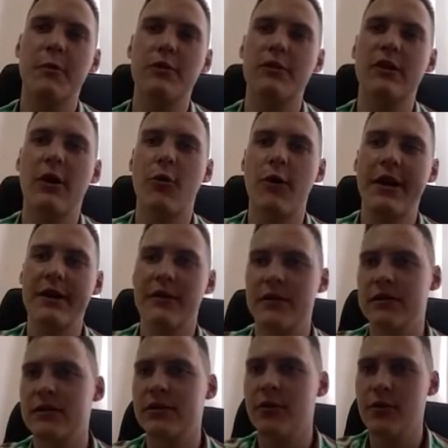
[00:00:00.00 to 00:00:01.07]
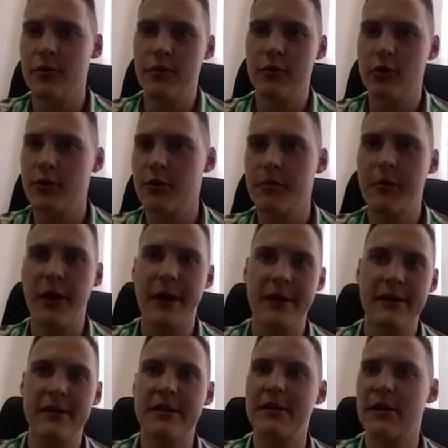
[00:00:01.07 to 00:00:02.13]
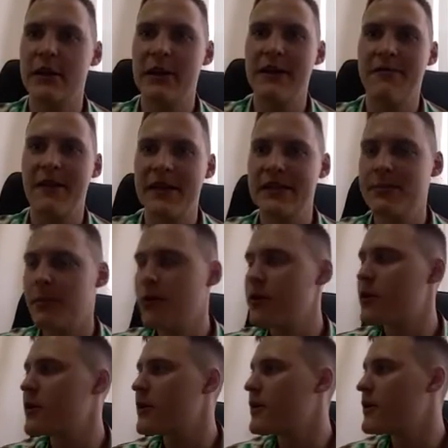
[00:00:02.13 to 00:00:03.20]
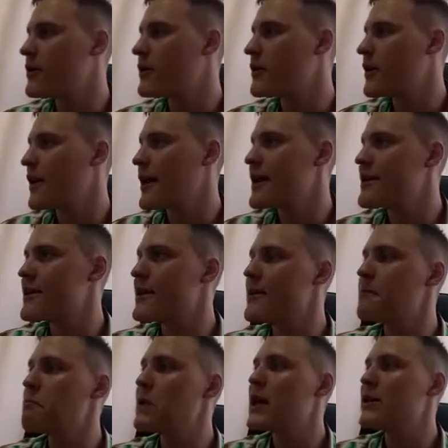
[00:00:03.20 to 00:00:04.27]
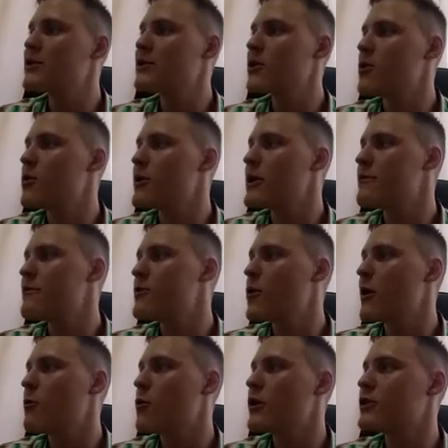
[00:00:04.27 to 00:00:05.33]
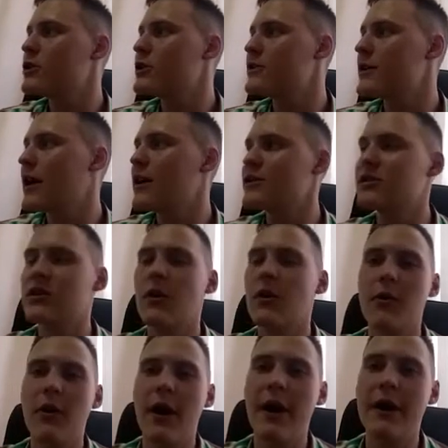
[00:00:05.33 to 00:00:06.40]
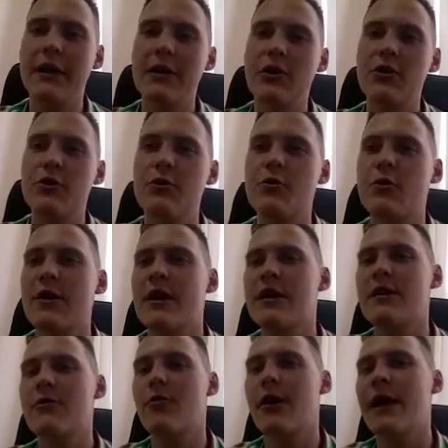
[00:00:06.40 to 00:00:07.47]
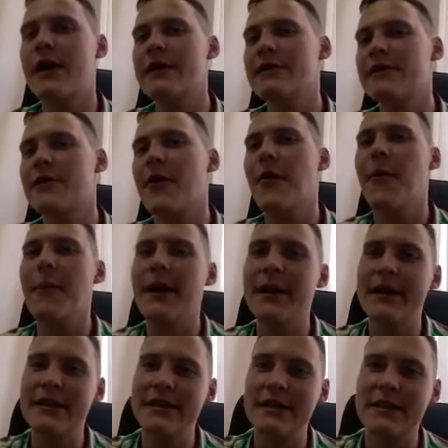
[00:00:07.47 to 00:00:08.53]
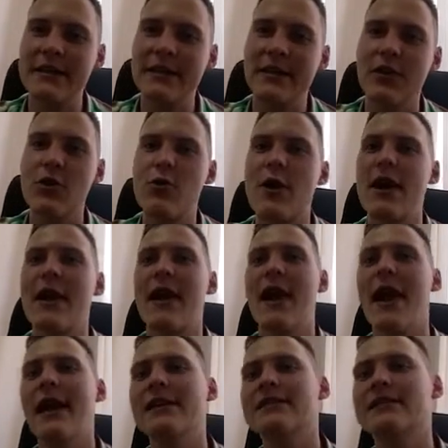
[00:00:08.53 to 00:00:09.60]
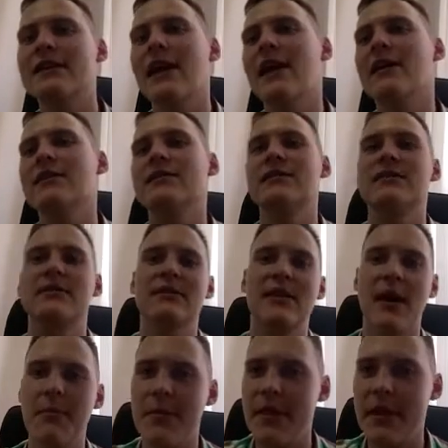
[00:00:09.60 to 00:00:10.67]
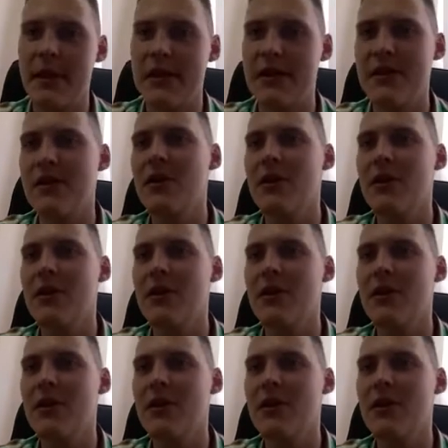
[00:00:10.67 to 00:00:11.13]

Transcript: our records to YouTube and Facebook later. So if you are watching us online, you can write comments, so you can ask us something,